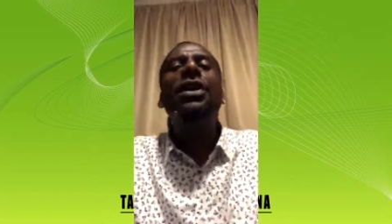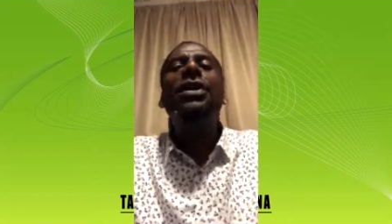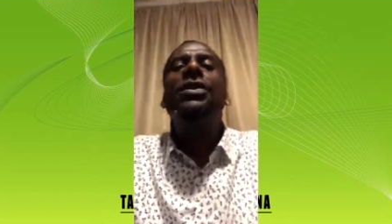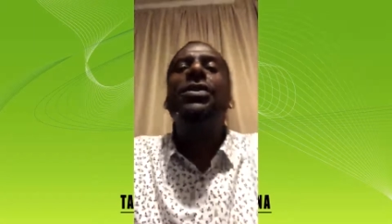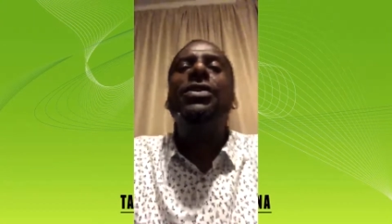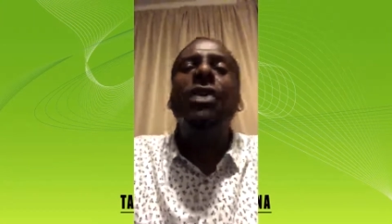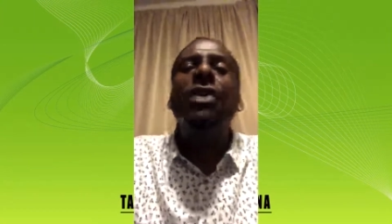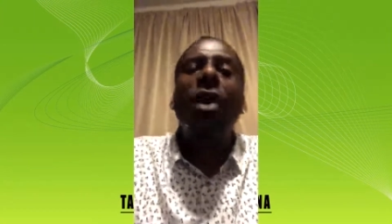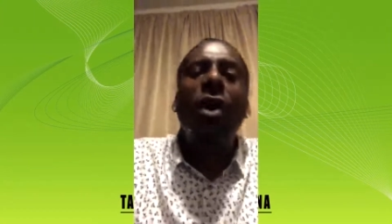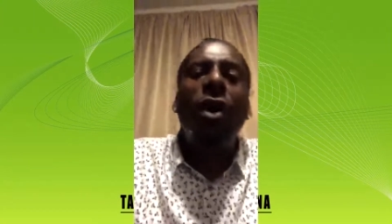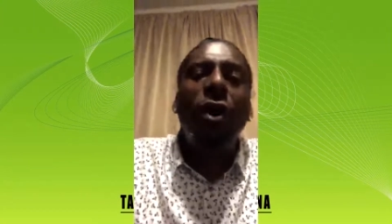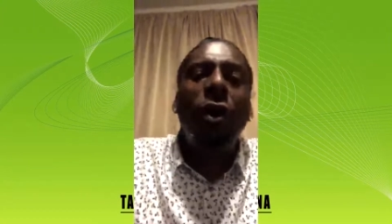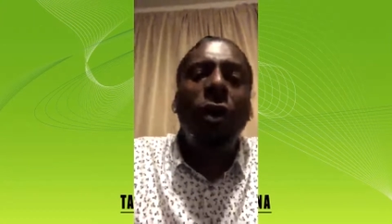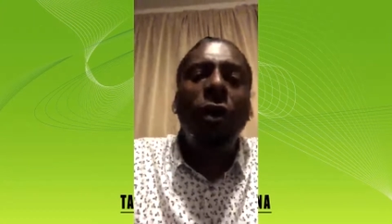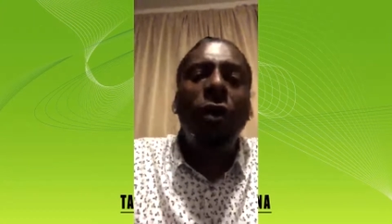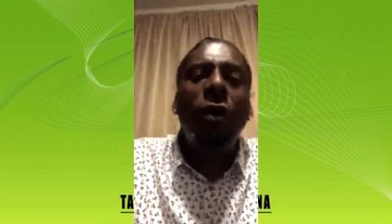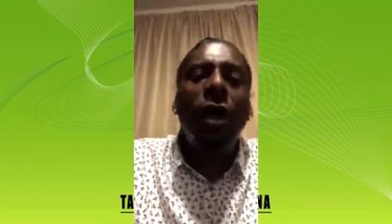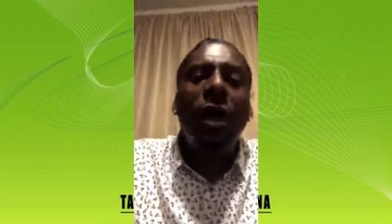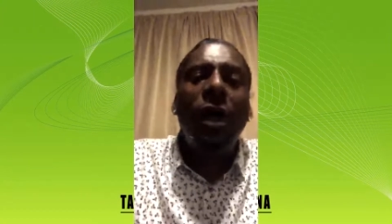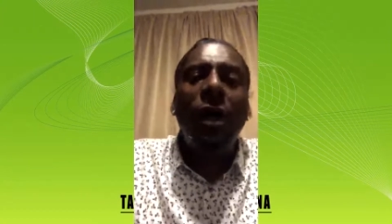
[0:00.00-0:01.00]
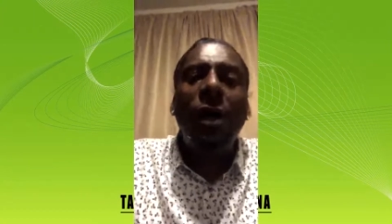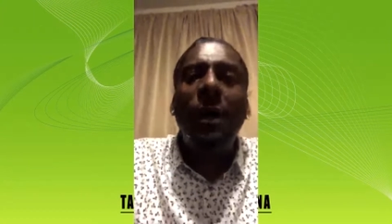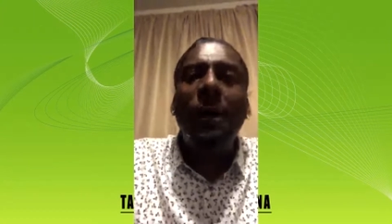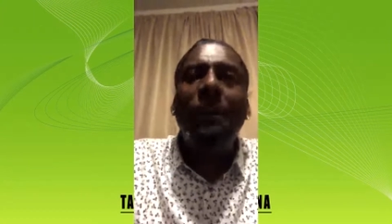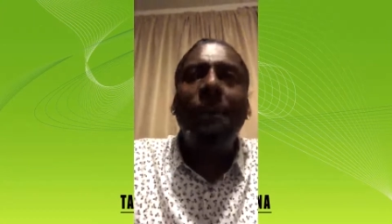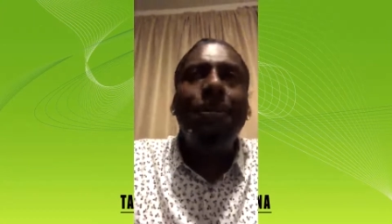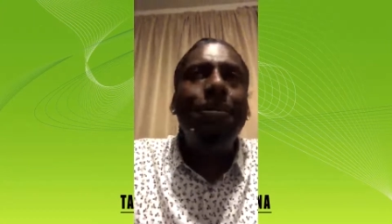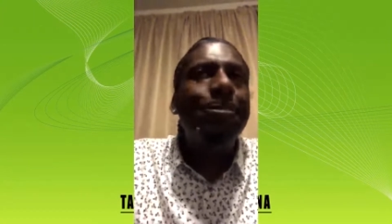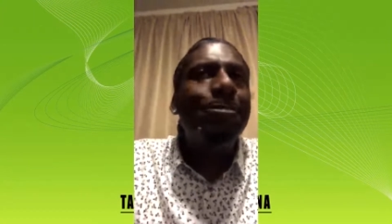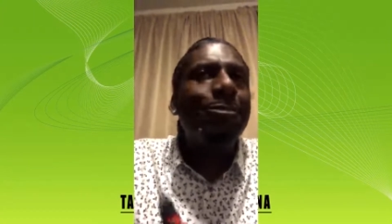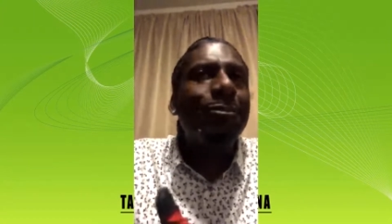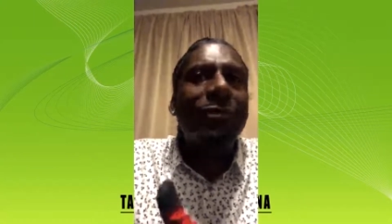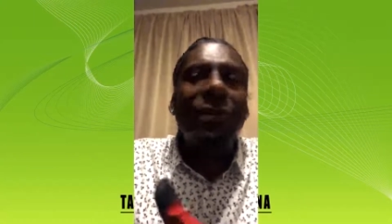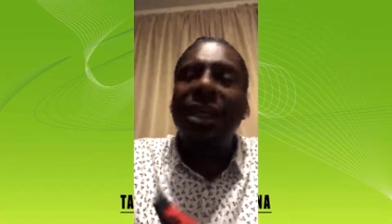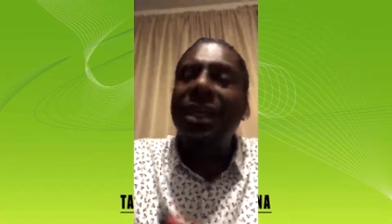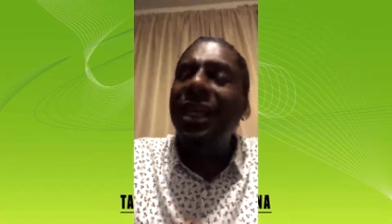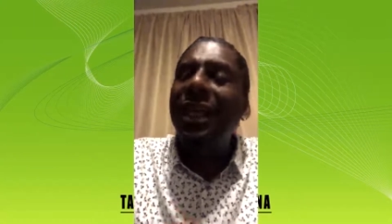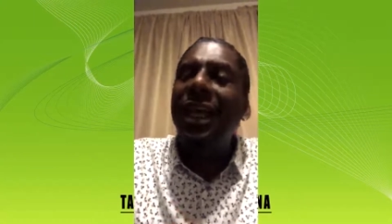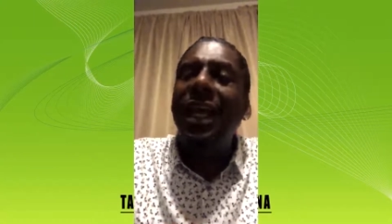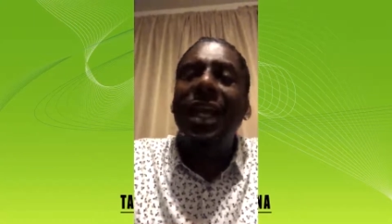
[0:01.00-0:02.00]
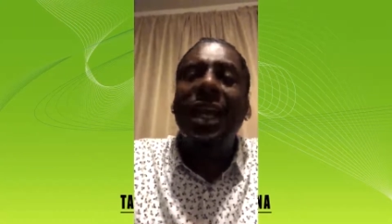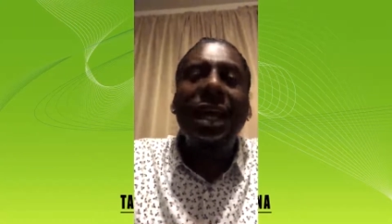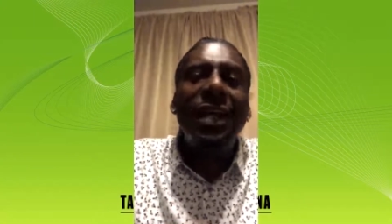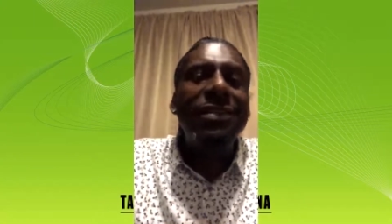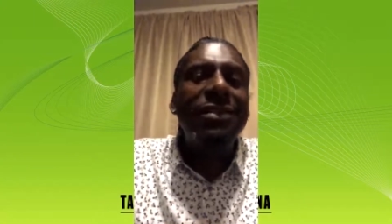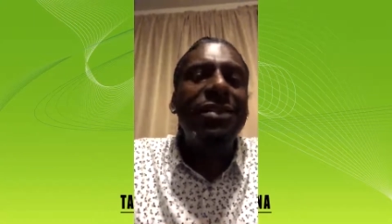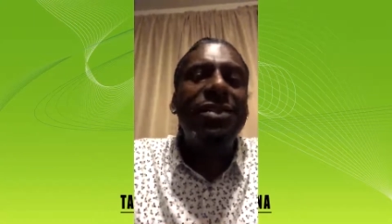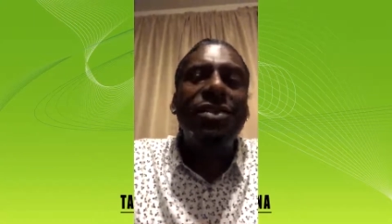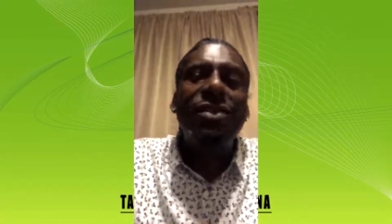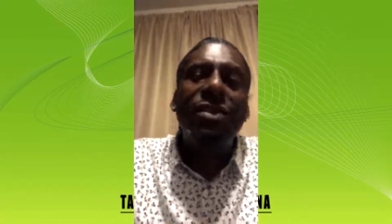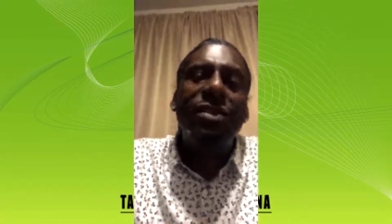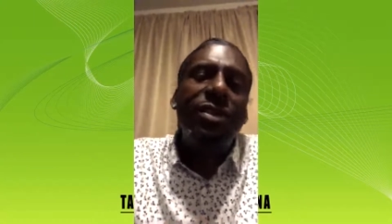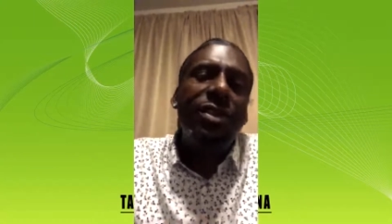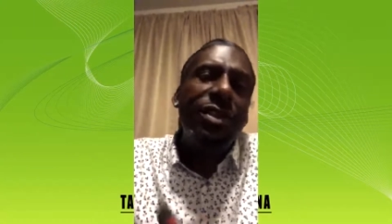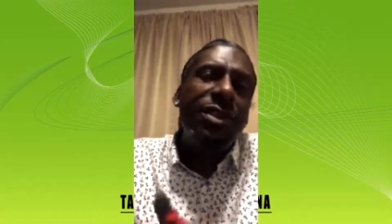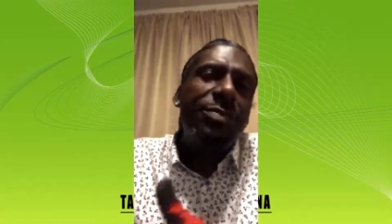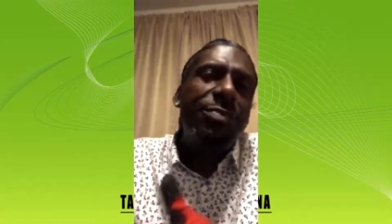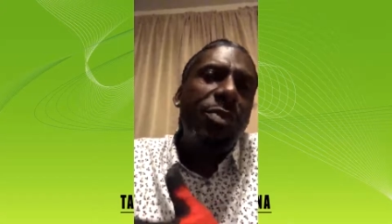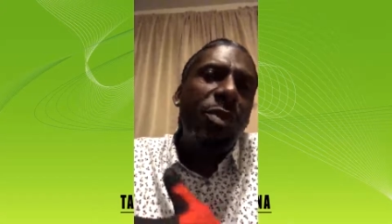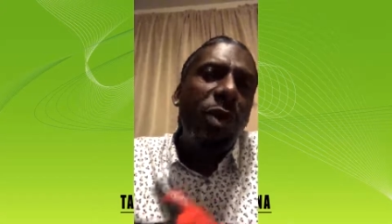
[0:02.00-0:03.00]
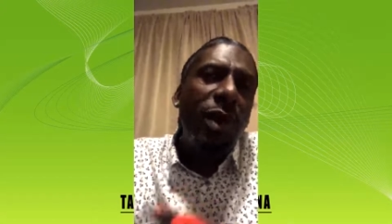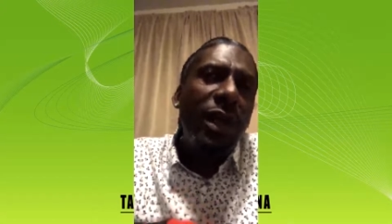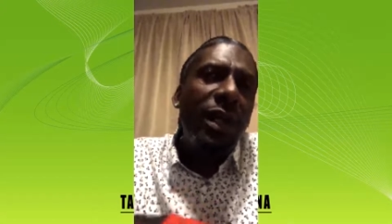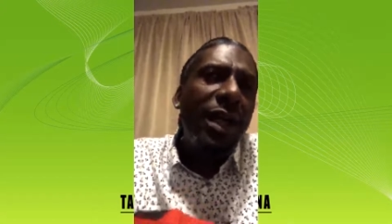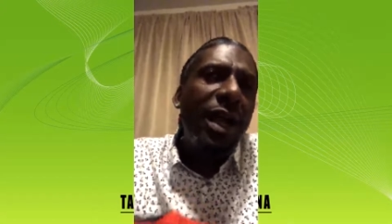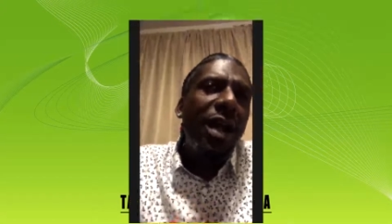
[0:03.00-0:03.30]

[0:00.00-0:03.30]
So yeah, that's just pointing